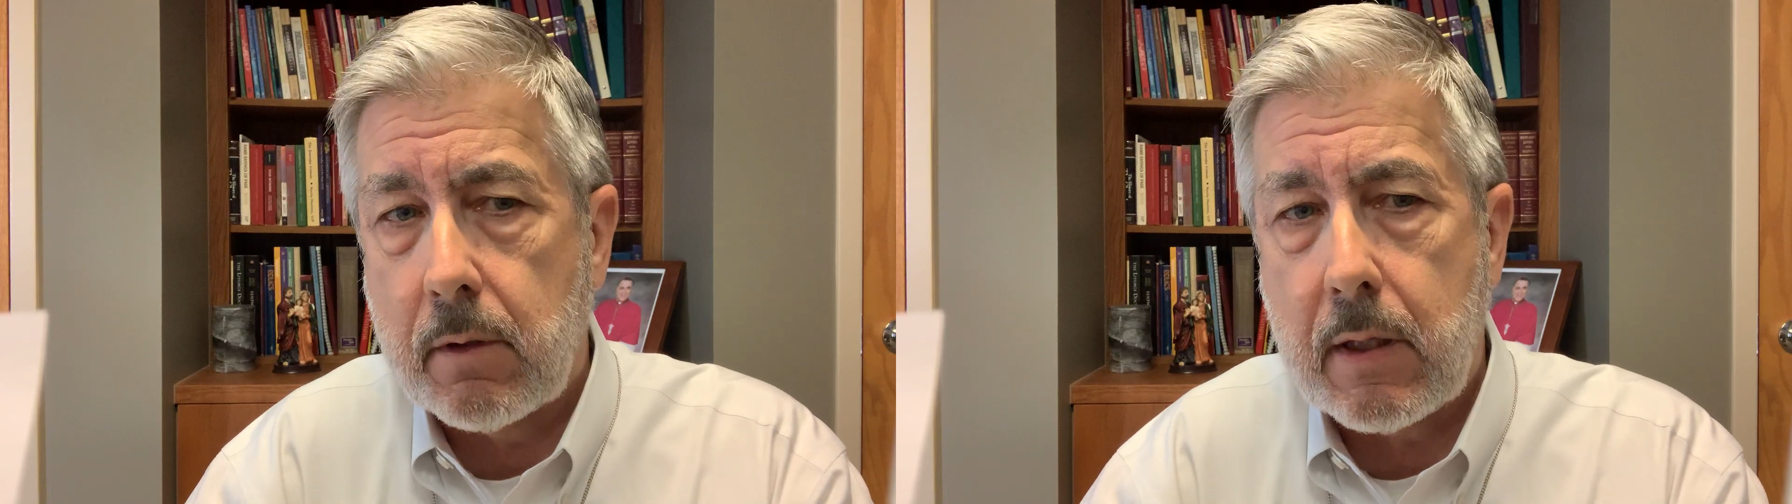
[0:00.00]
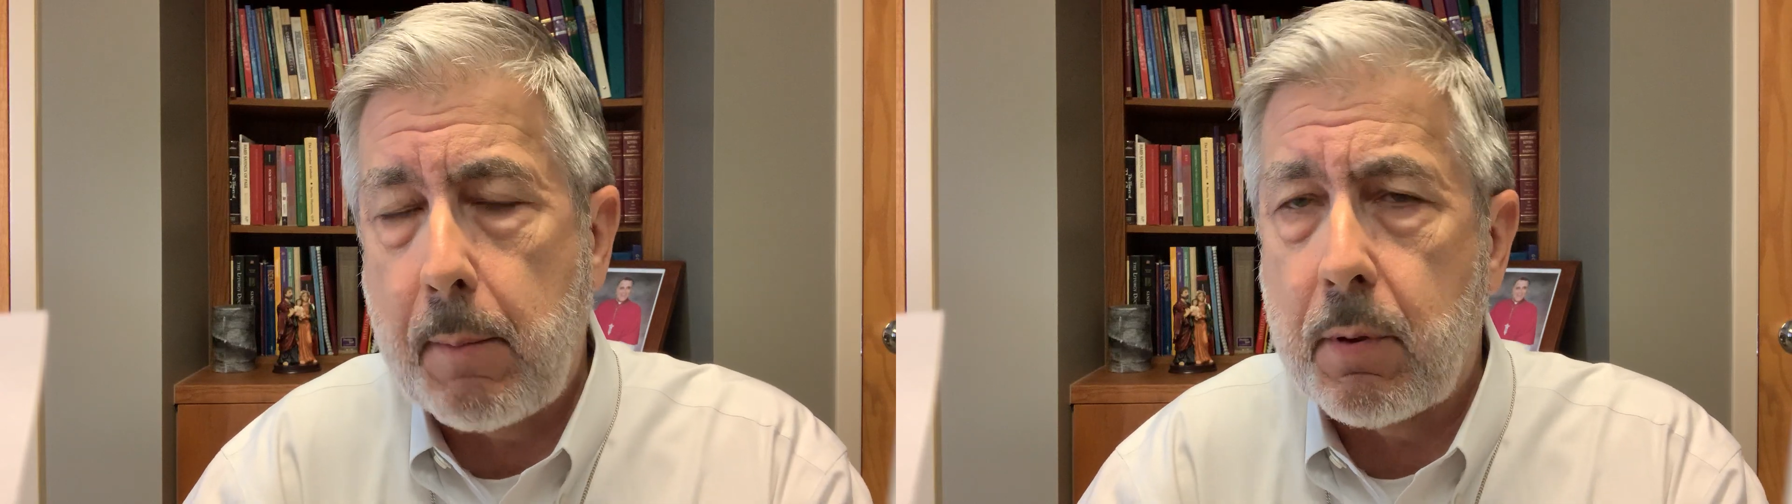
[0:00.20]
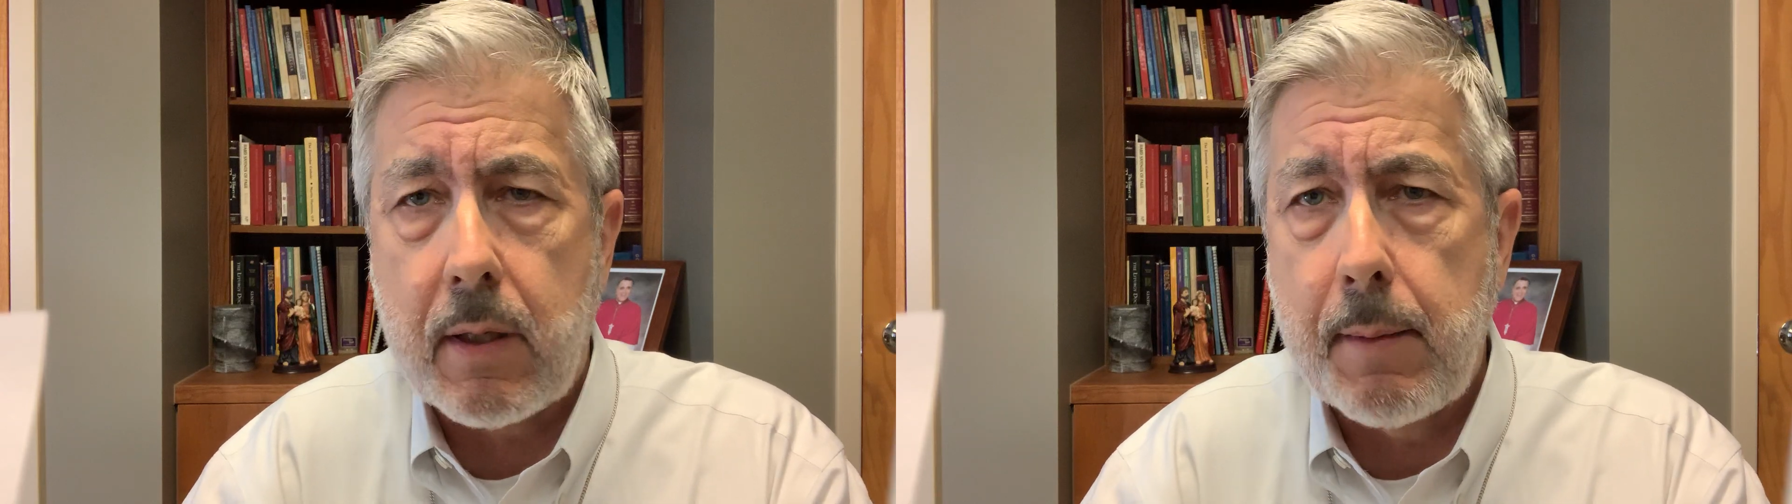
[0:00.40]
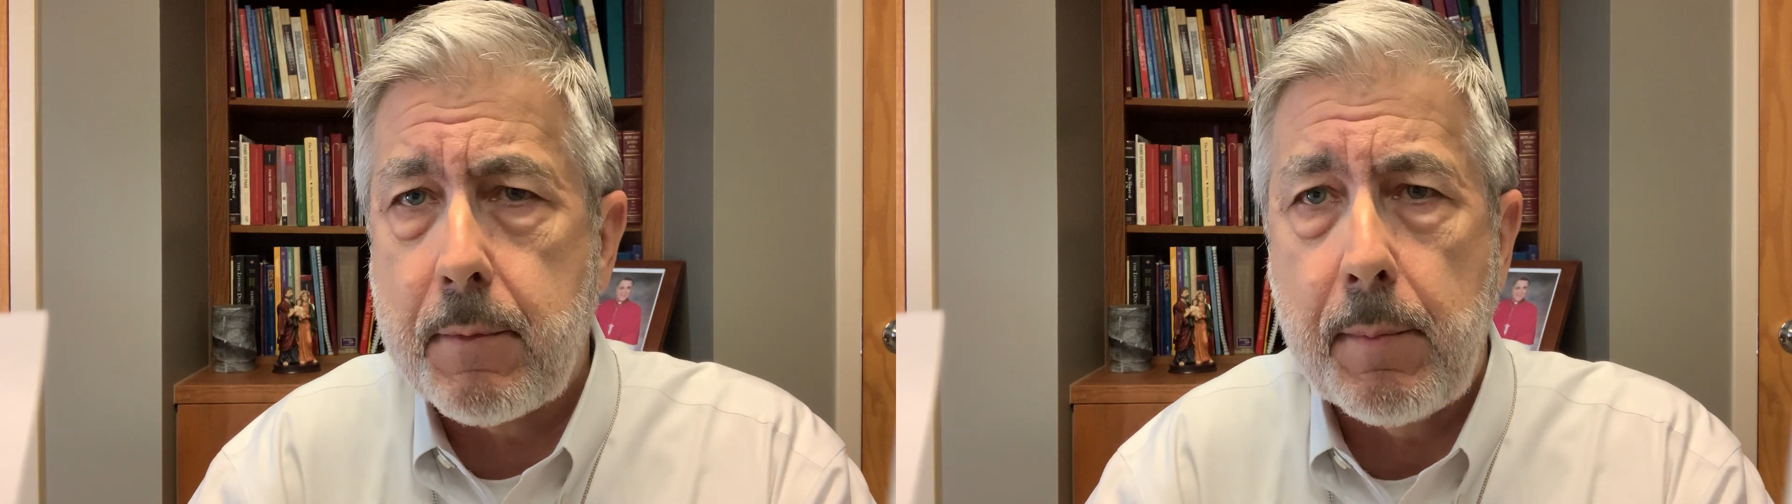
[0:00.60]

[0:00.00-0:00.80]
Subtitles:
couple come to